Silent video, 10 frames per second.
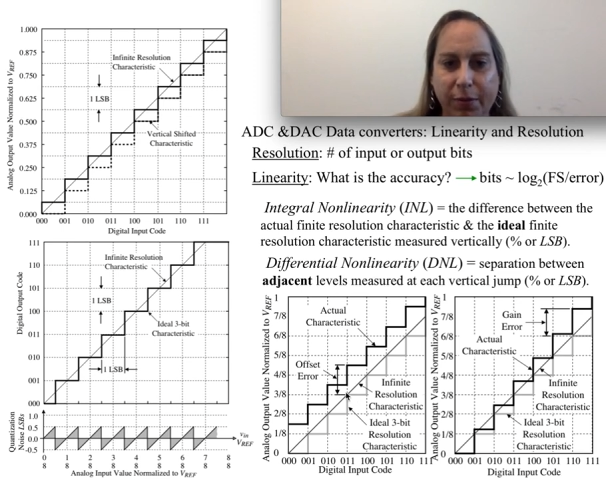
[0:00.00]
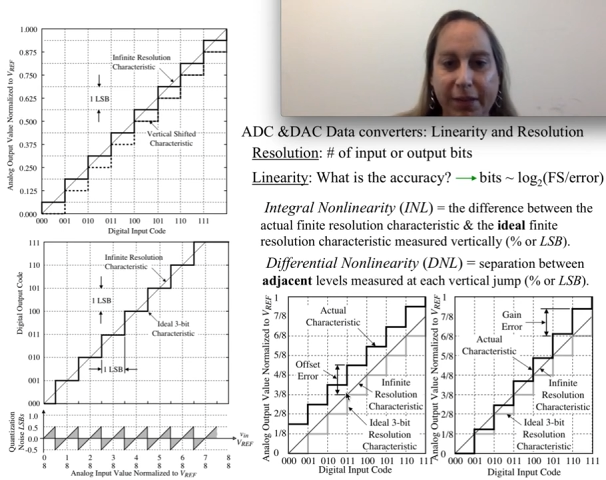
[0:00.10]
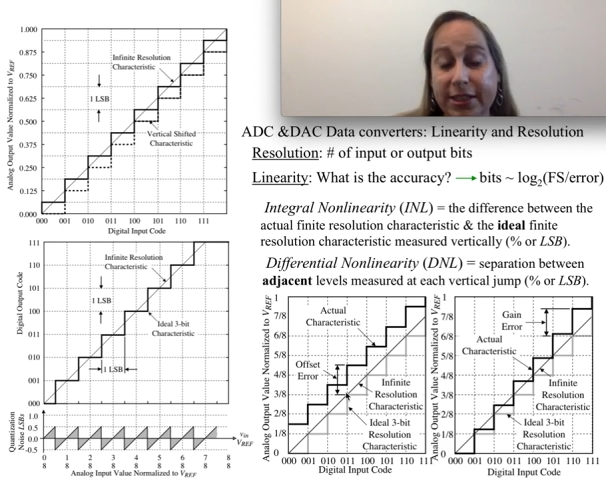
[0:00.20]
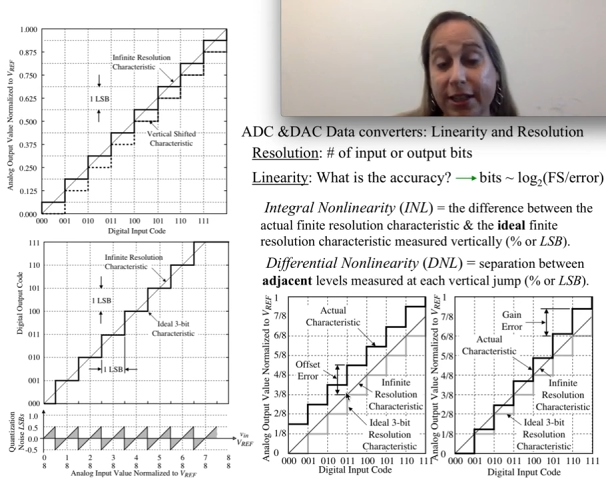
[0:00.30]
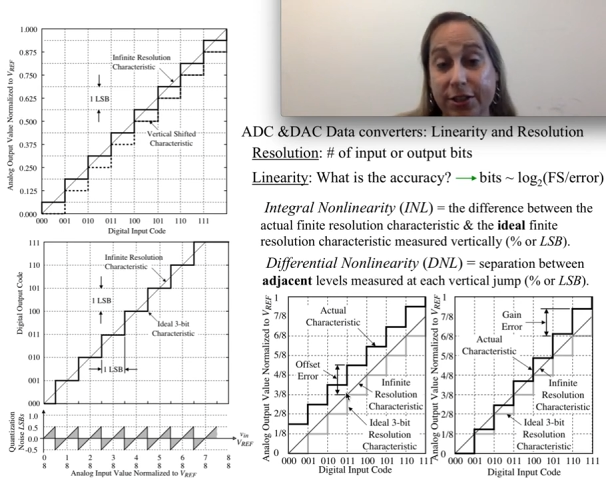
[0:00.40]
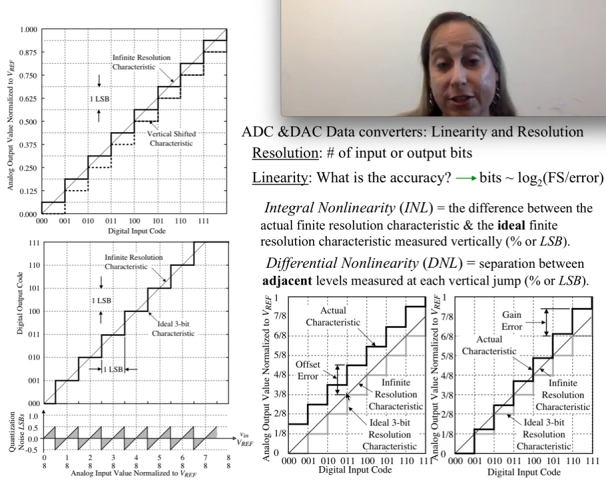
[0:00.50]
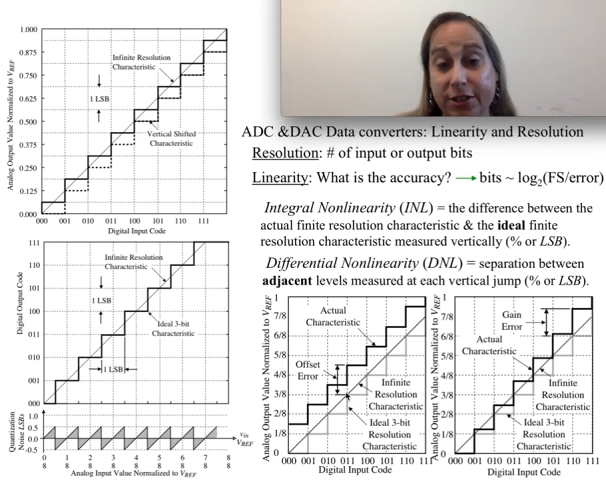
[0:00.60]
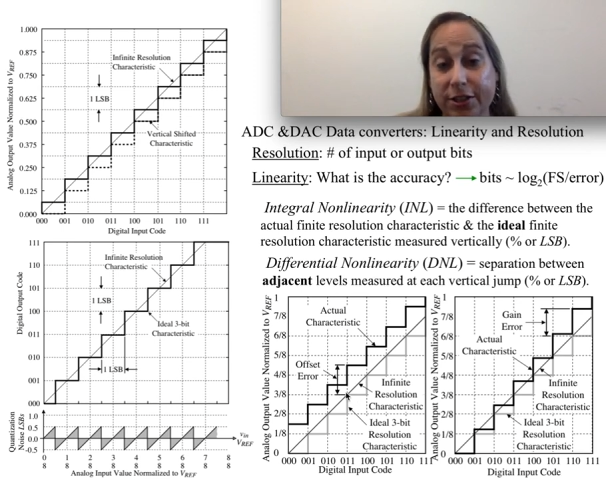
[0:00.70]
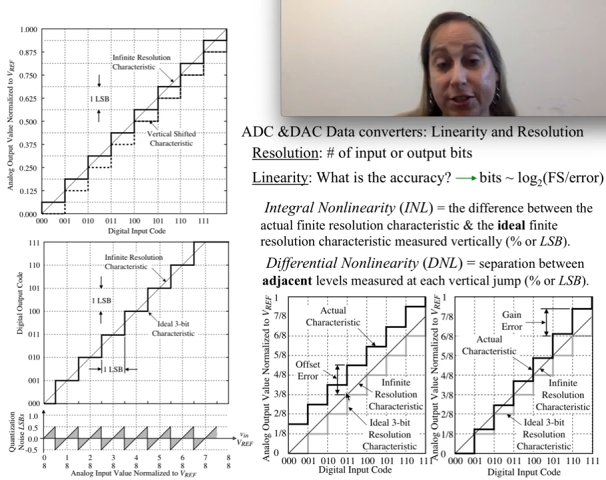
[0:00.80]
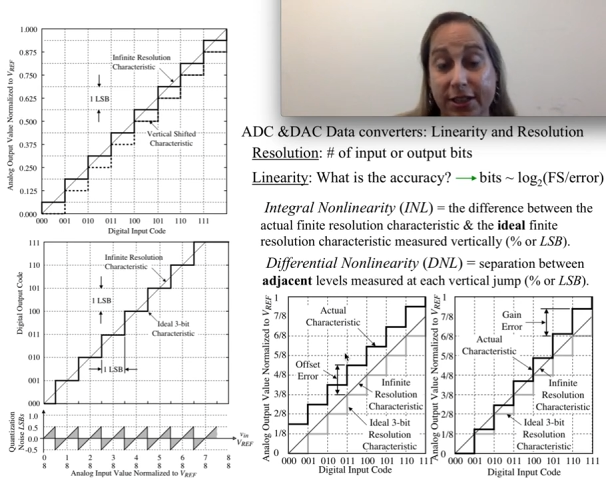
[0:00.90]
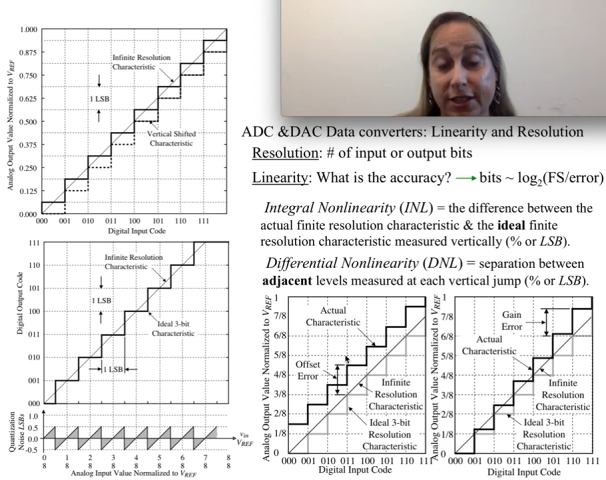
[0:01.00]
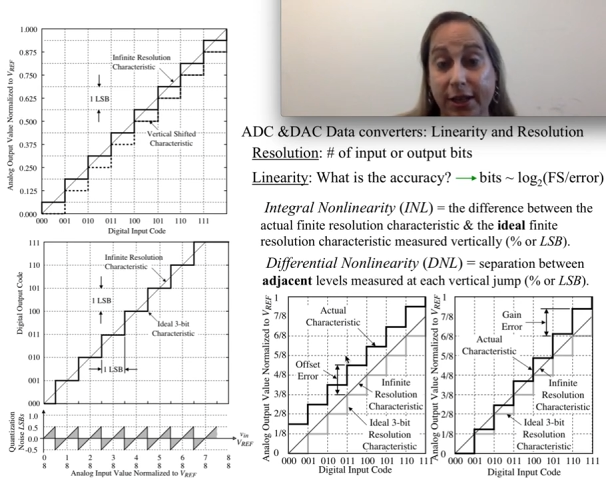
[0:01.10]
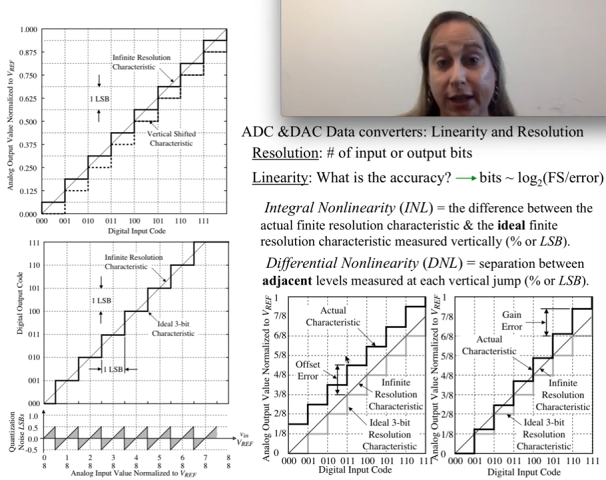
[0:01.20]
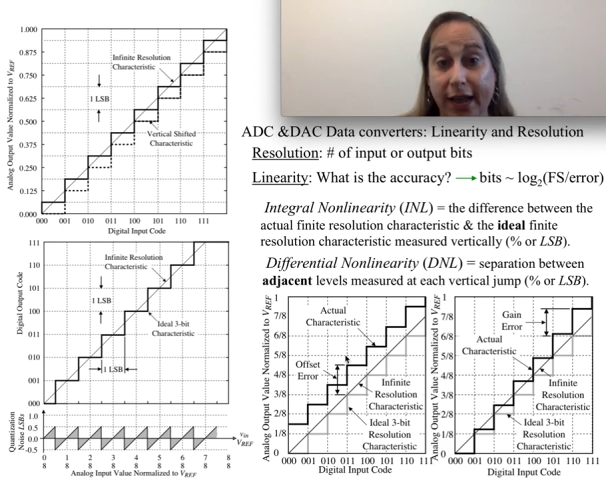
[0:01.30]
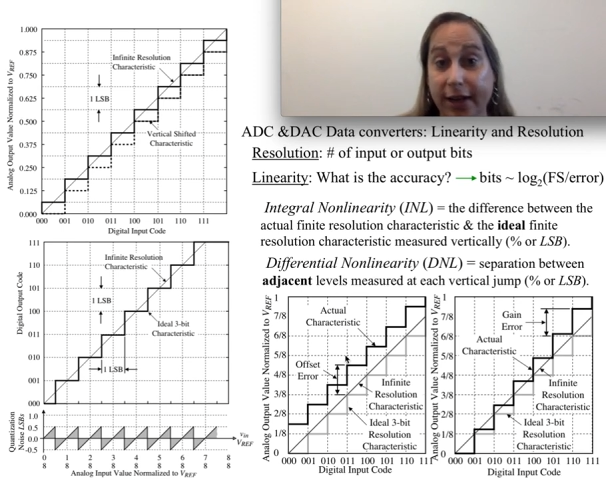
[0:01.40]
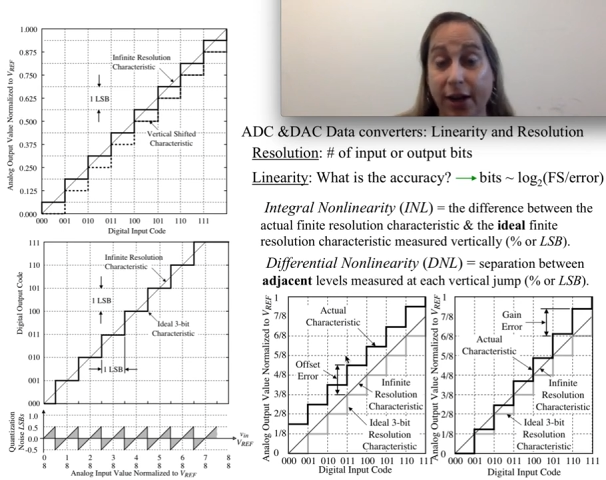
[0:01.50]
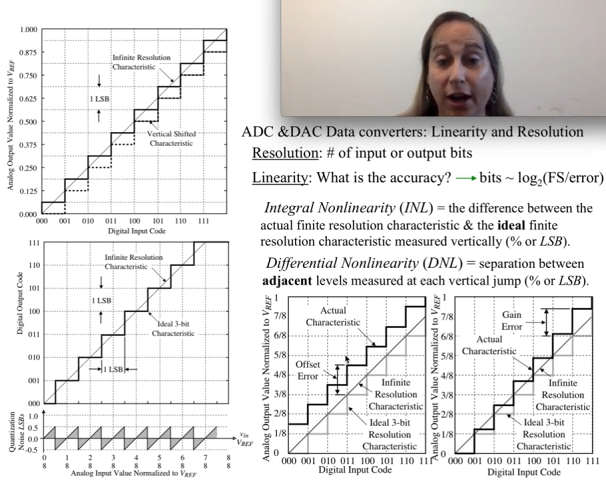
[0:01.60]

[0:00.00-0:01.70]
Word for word: basically it just looks like this thing had an